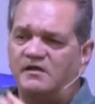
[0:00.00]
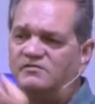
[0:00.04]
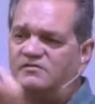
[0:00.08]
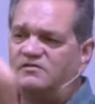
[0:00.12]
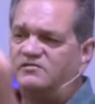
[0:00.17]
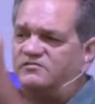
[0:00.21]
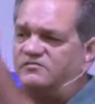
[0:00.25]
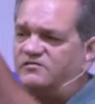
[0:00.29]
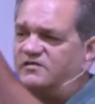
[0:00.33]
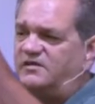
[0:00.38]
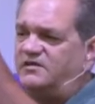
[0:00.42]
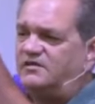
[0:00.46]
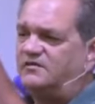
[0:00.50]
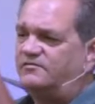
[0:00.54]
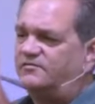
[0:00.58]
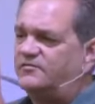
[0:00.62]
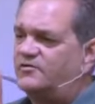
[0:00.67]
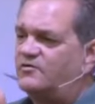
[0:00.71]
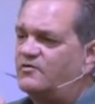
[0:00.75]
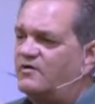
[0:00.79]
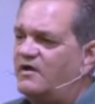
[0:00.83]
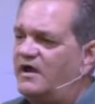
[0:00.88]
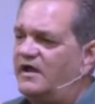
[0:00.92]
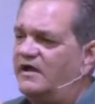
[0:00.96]
the seed of
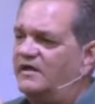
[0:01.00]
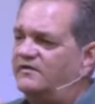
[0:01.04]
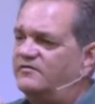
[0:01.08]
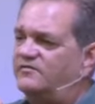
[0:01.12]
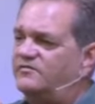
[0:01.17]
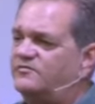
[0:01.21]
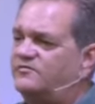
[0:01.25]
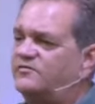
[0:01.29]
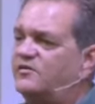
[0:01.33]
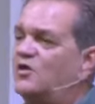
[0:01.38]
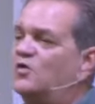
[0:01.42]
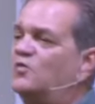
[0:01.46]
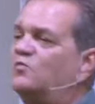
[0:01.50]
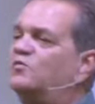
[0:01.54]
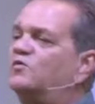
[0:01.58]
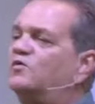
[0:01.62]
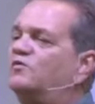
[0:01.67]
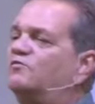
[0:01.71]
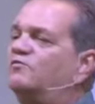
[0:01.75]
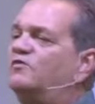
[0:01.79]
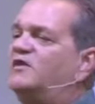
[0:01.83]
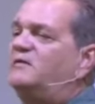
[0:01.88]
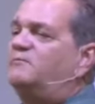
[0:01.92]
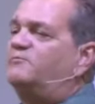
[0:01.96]
Christ
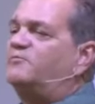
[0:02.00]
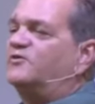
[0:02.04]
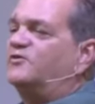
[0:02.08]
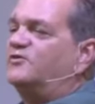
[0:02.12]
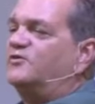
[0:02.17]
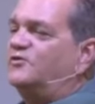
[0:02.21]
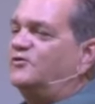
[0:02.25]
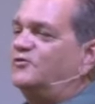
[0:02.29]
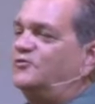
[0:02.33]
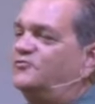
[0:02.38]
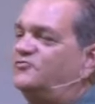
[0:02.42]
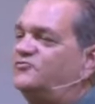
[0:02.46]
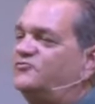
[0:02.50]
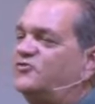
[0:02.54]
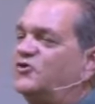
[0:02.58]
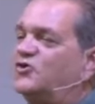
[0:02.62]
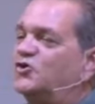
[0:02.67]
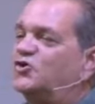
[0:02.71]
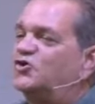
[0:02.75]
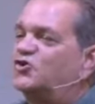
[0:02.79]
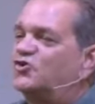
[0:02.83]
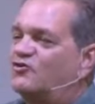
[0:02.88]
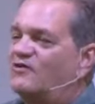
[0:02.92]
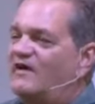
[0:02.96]
will reproduce
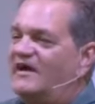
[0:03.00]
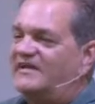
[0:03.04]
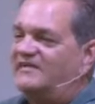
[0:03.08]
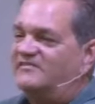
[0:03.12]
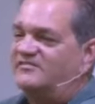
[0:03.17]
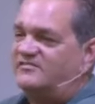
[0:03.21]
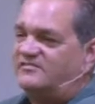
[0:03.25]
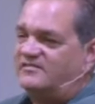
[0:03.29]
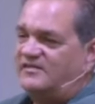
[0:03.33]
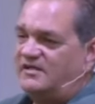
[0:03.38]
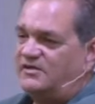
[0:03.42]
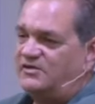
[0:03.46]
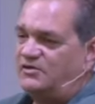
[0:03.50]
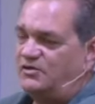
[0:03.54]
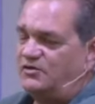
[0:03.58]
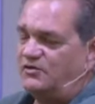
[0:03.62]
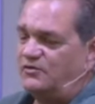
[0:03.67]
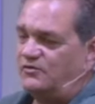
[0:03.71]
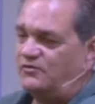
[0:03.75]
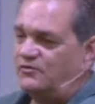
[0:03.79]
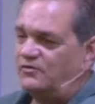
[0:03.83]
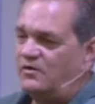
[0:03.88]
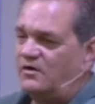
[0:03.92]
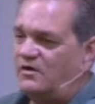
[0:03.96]
Christ in
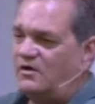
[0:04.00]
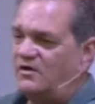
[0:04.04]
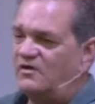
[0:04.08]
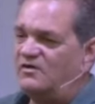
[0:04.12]
you,